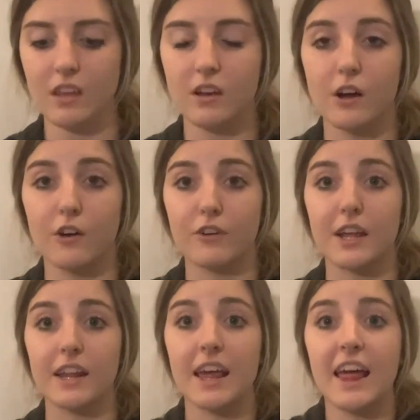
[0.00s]
All right,
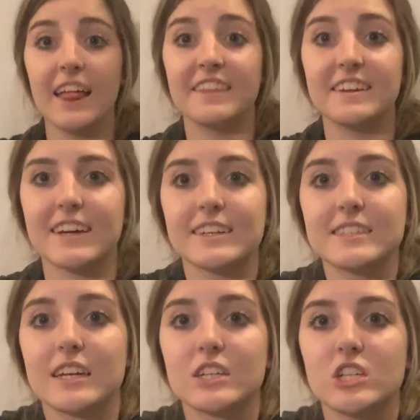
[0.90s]
the next
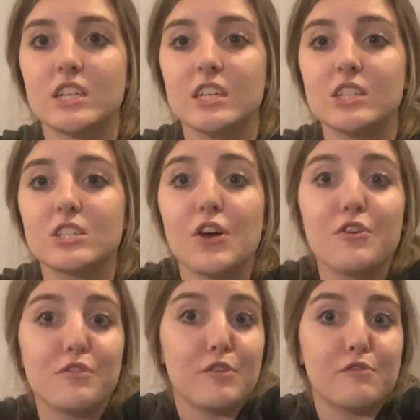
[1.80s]
section is
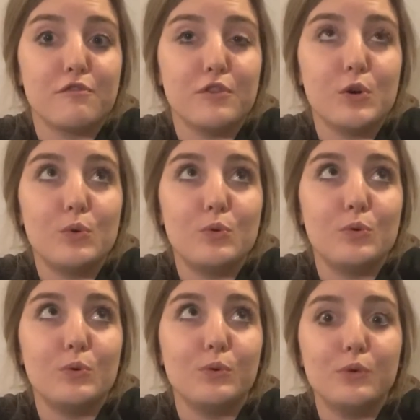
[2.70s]
food.